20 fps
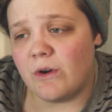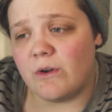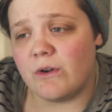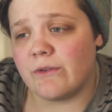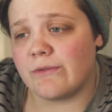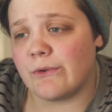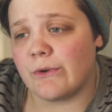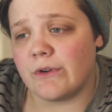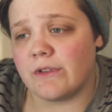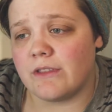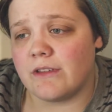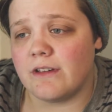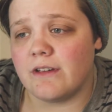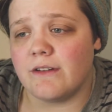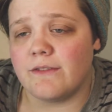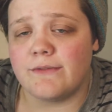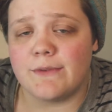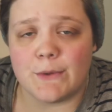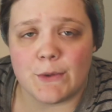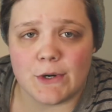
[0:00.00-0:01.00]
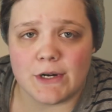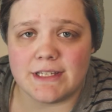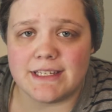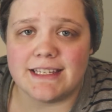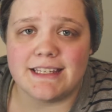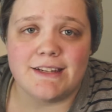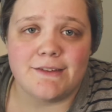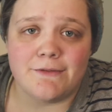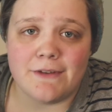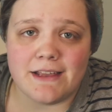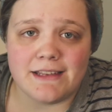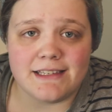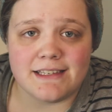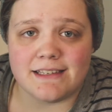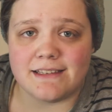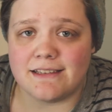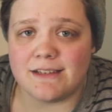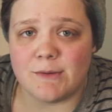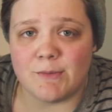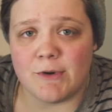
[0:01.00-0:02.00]
or for the forwards in
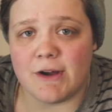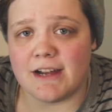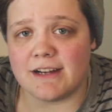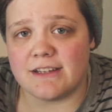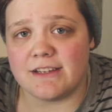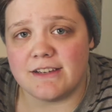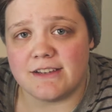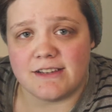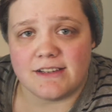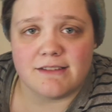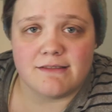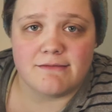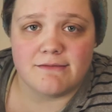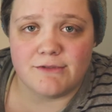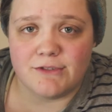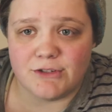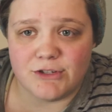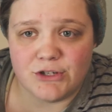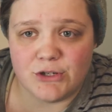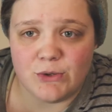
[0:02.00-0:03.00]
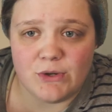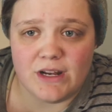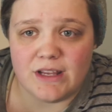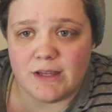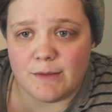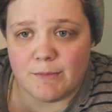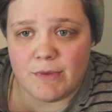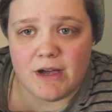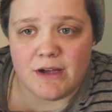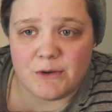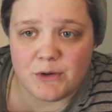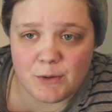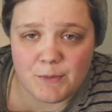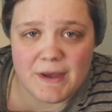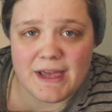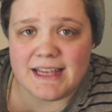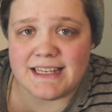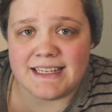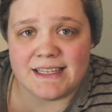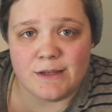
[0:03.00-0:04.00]
defense to practice shooting the puck or
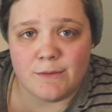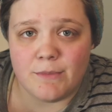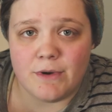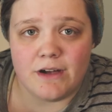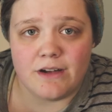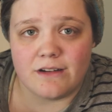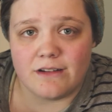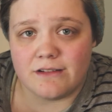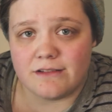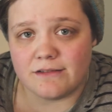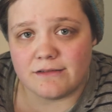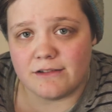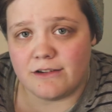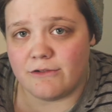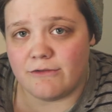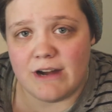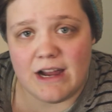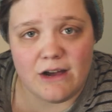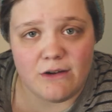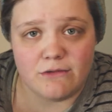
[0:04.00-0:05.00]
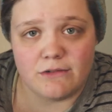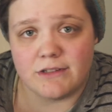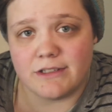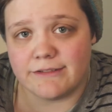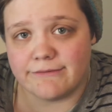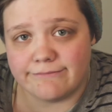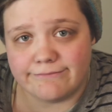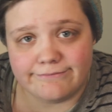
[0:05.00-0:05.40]
passing the puck around